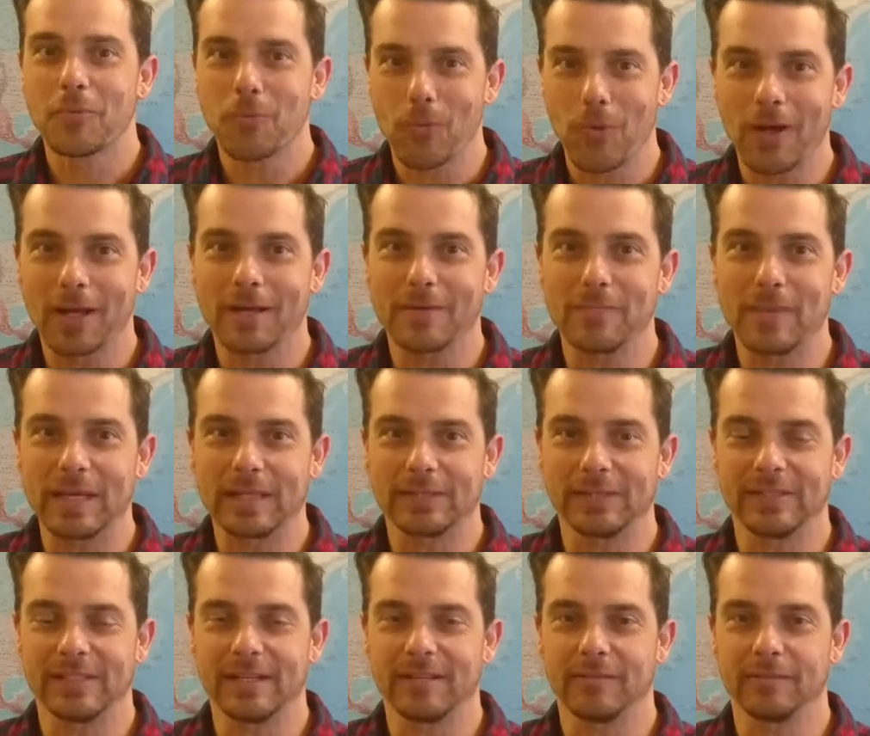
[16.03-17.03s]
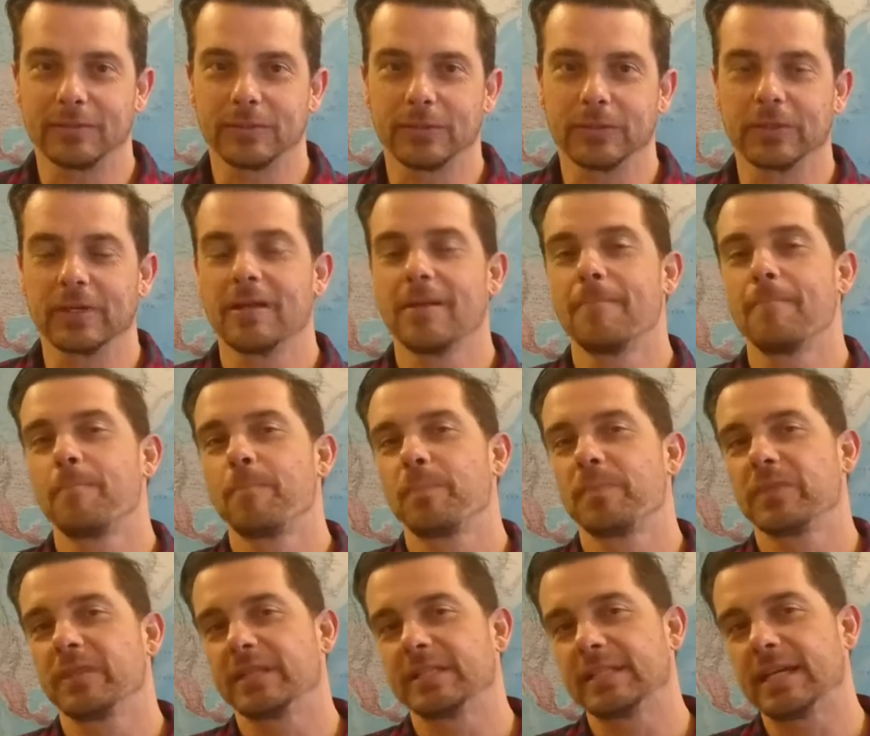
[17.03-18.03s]
Welcome back to Travel Talk,
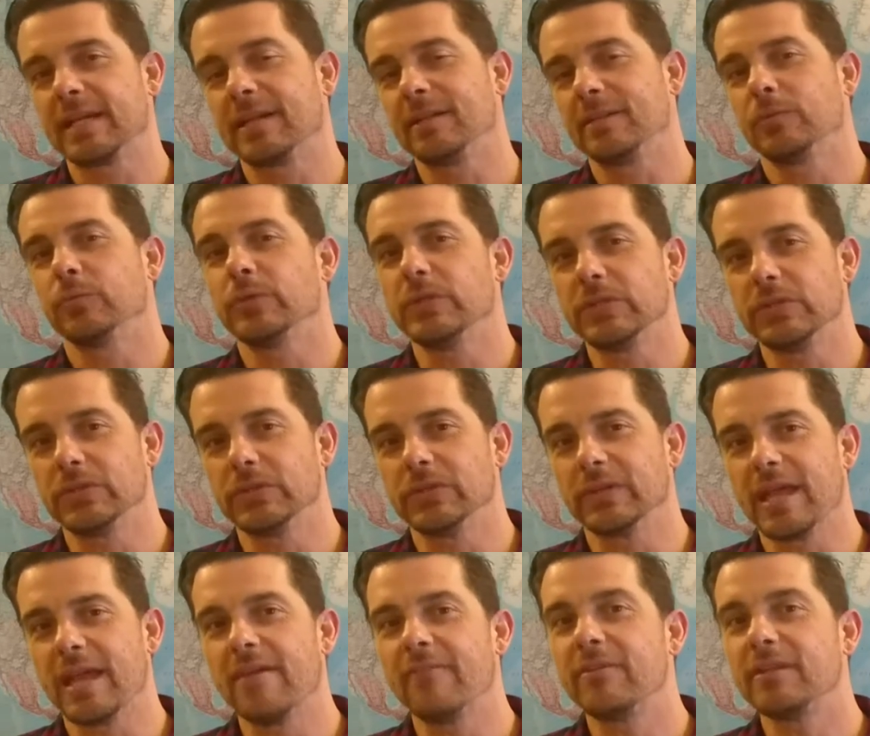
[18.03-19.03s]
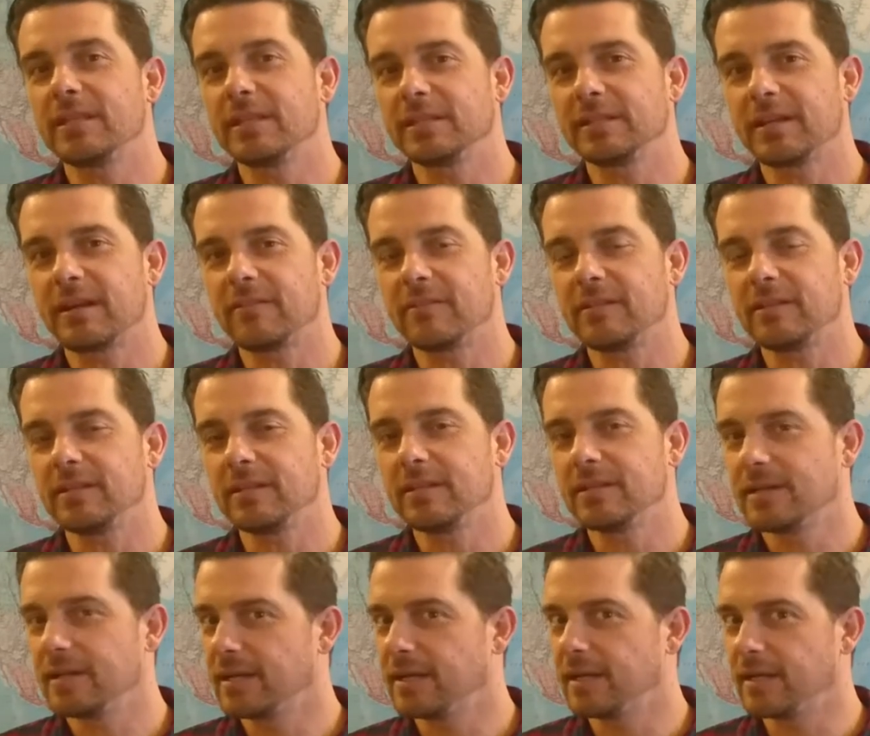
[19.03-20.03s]
the channel where we talk everything travel
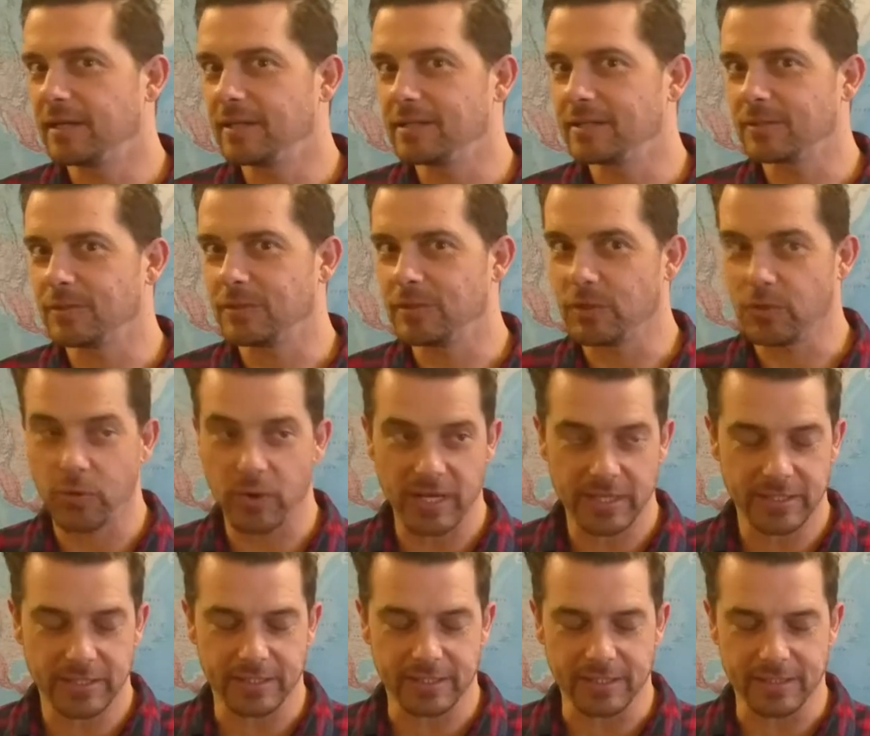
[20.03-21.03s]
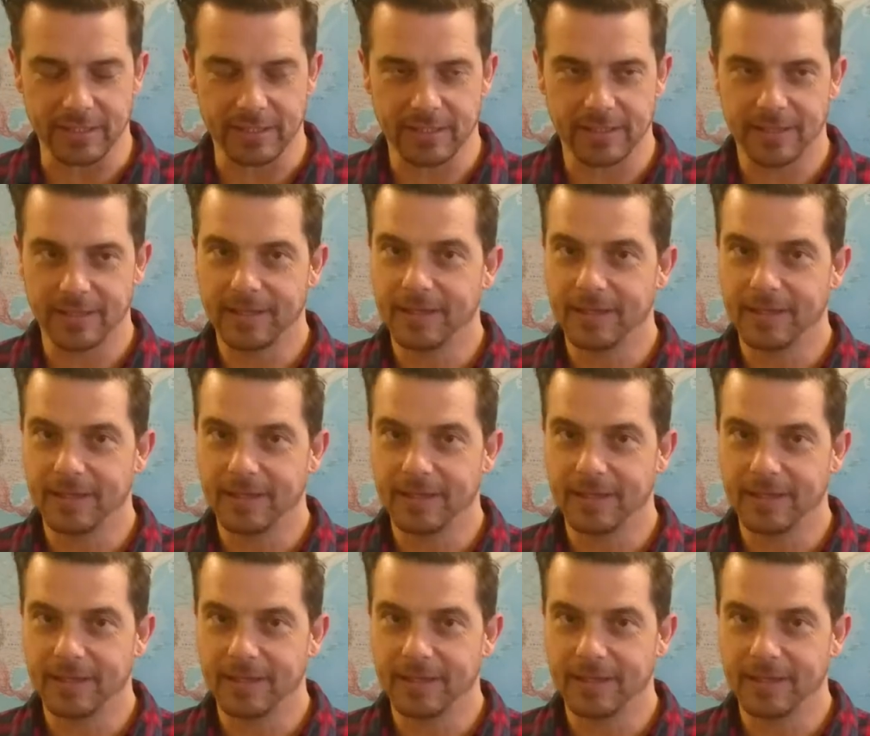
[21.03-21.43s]
and I answer all your questions.